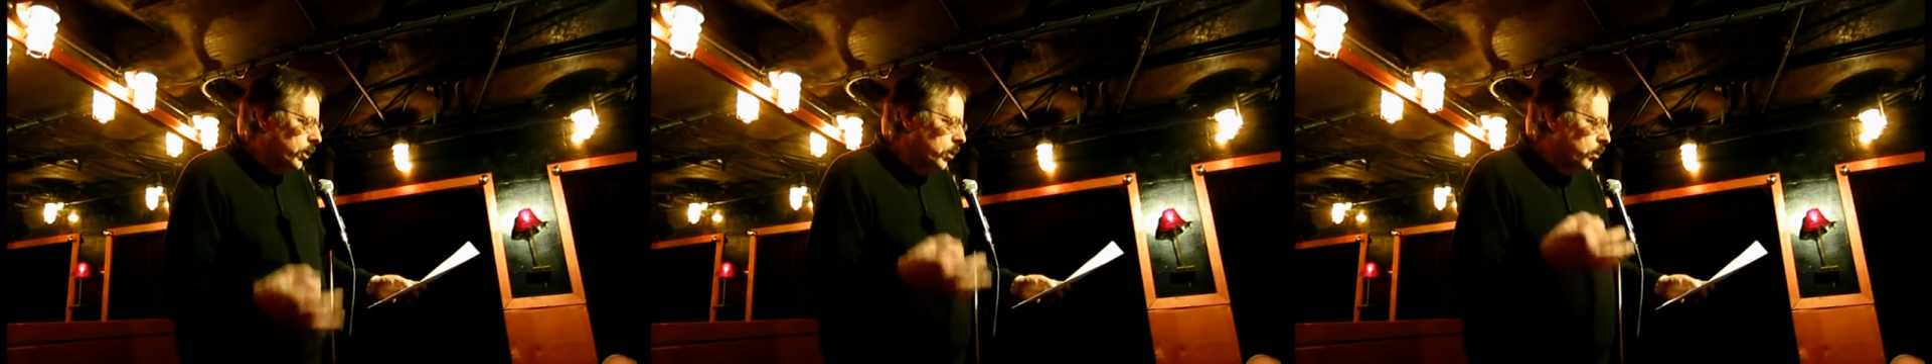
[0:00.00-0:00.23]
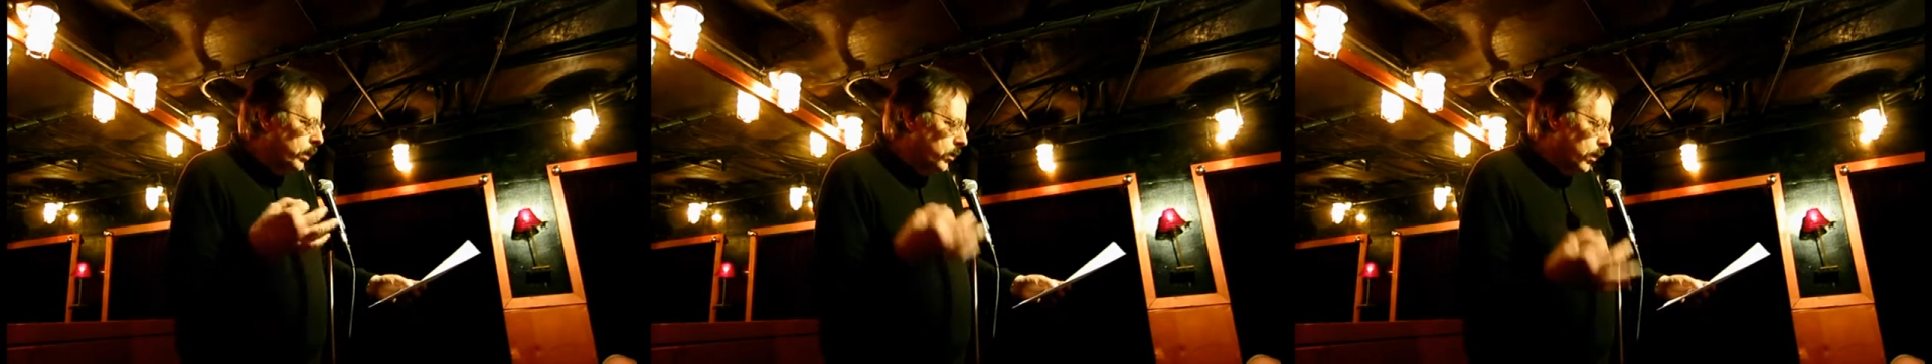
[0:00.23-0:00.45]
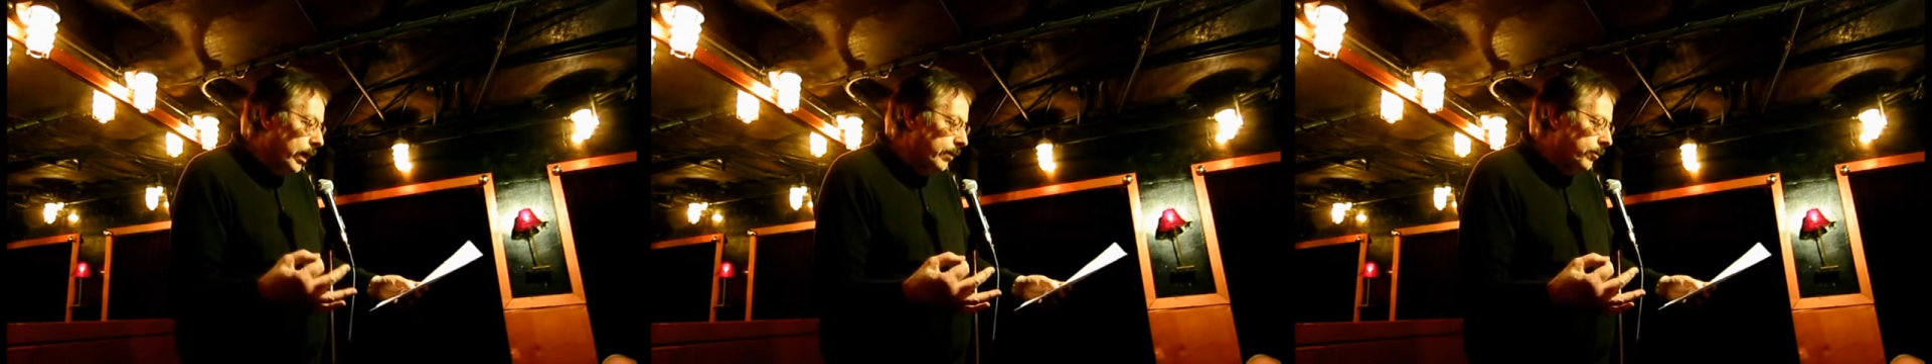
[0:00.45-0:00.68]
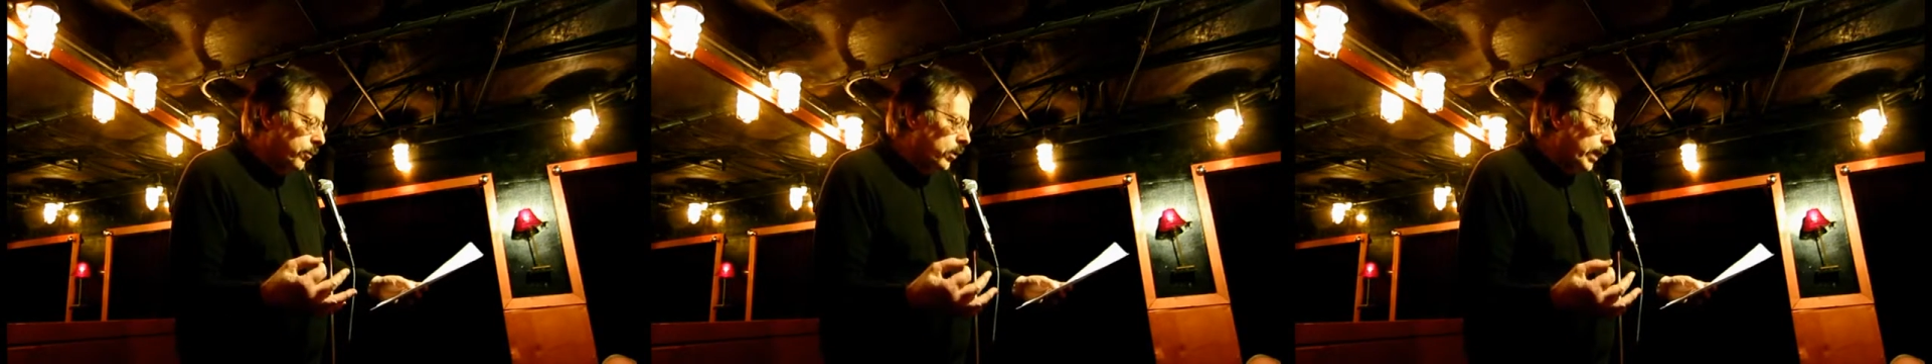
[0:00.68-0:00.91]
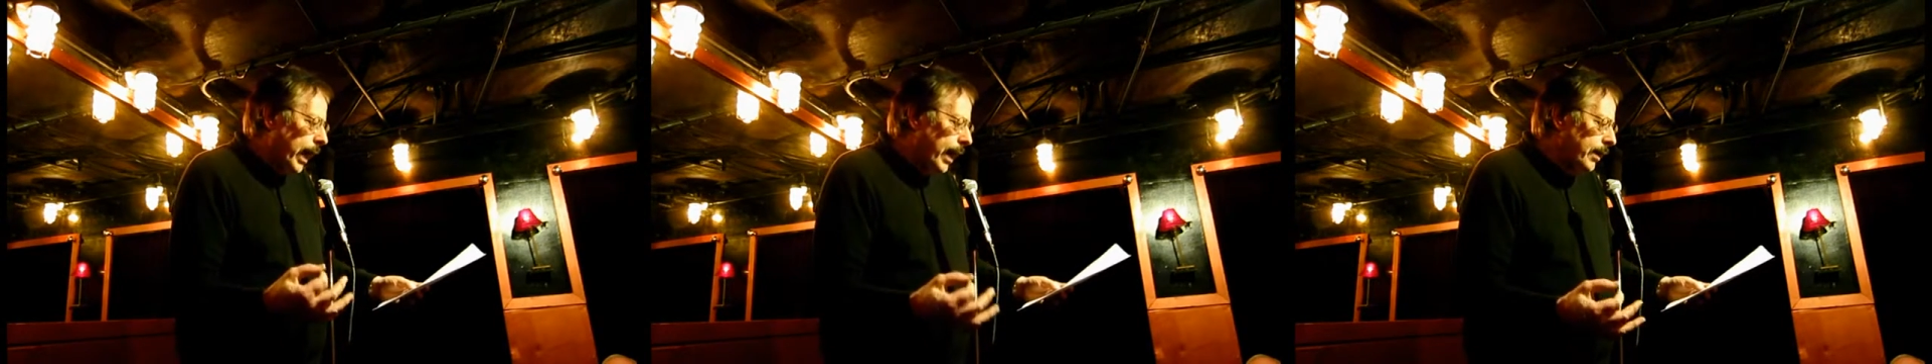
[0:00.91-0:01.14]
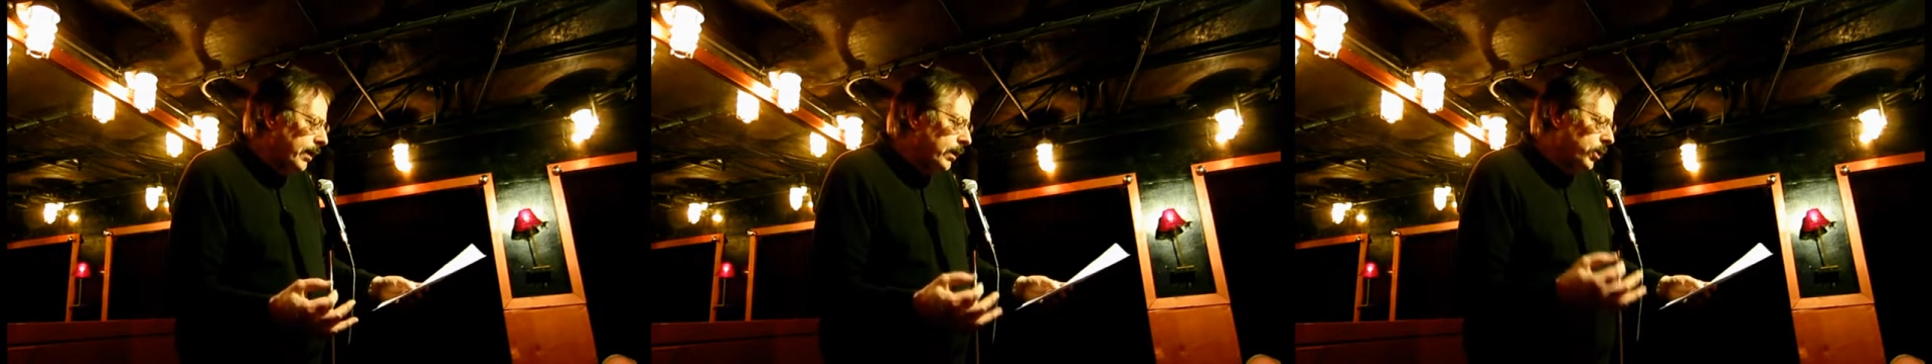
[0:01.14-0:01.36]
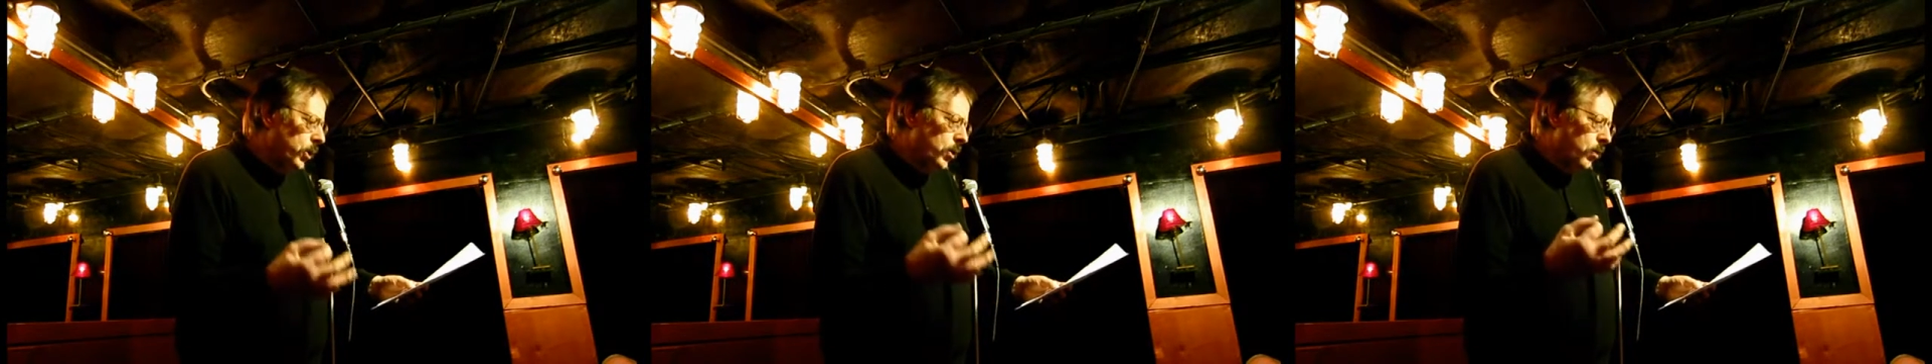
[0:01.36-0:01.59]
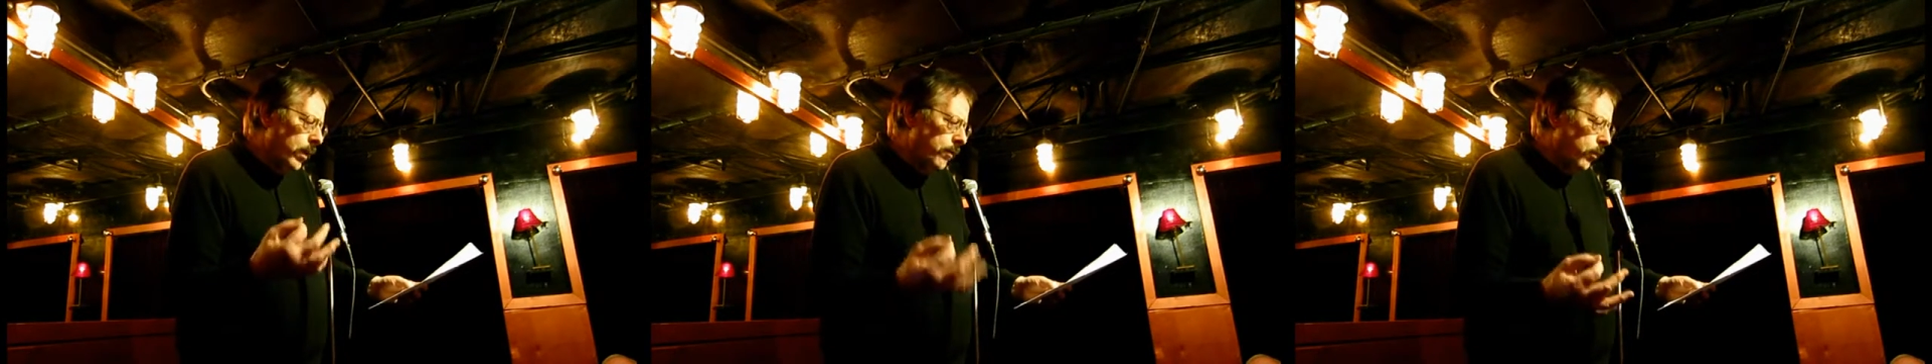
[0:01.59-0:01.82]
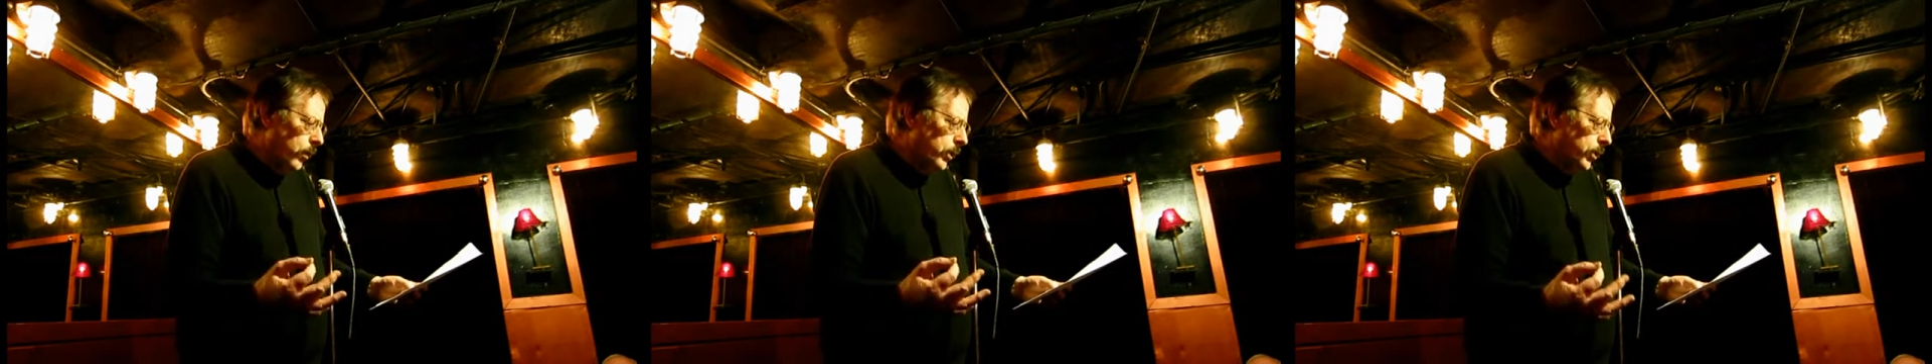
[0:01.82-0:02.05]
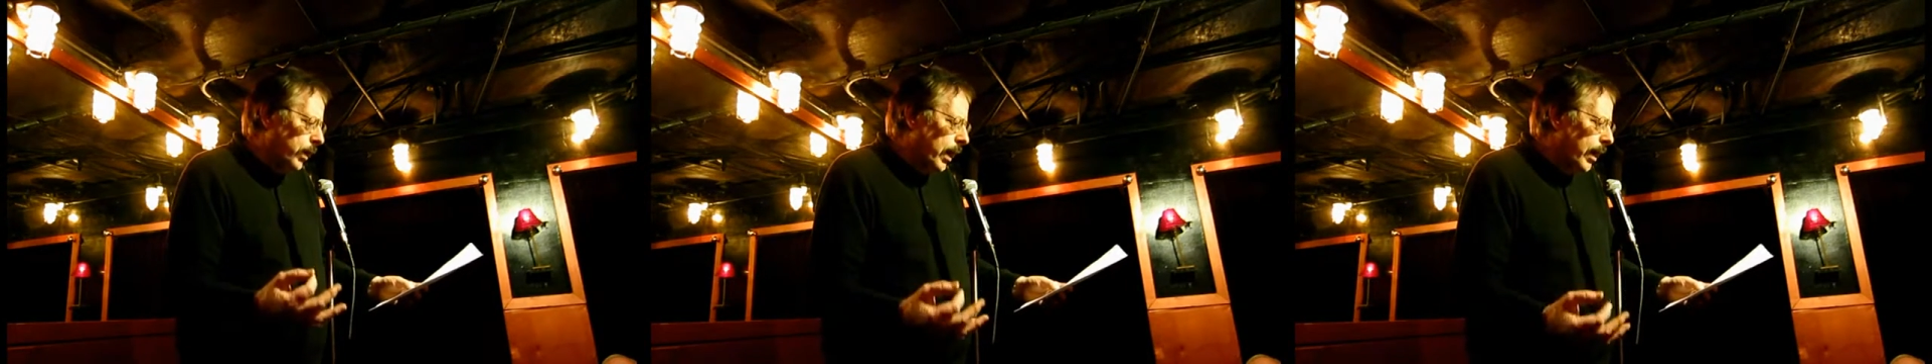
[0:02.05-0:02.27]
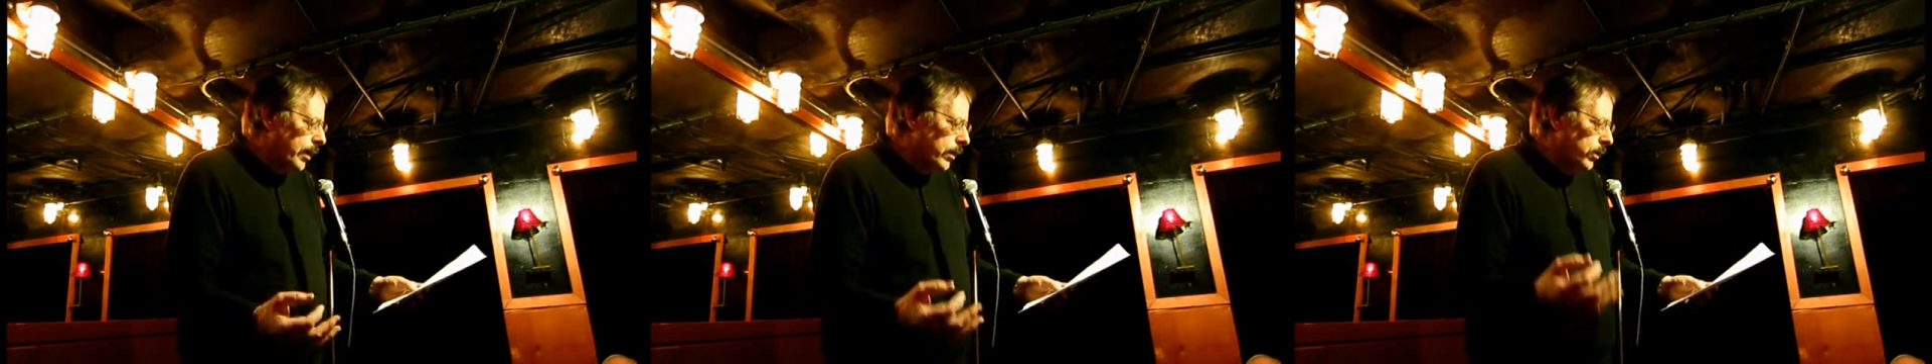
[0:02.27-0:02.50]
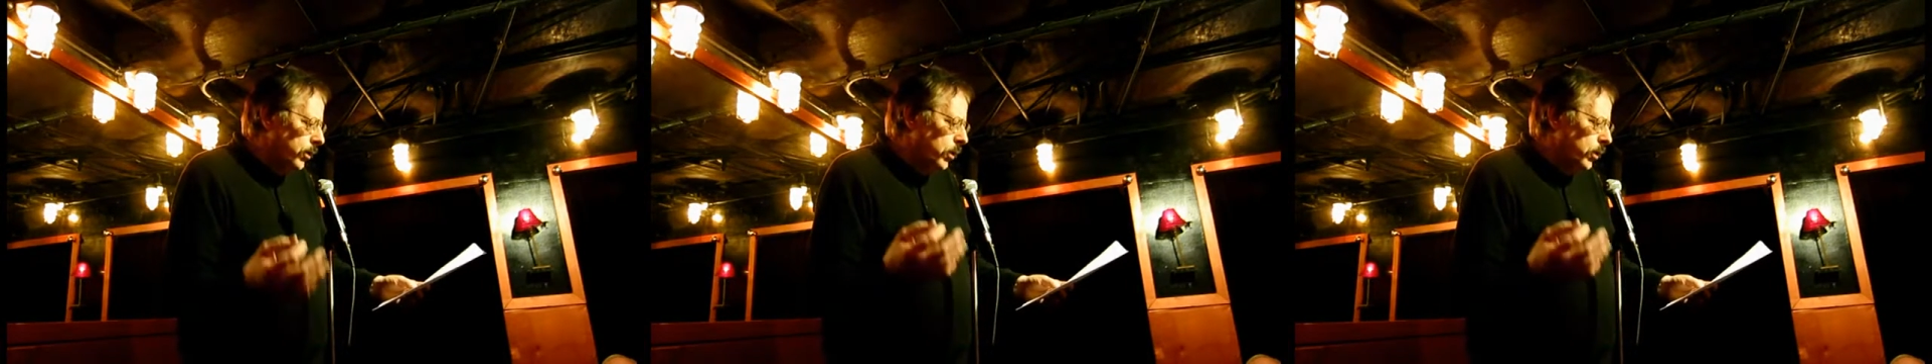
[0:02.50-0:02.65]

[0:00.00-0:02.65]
Should we drive through Canada? Should we avoid Chicago?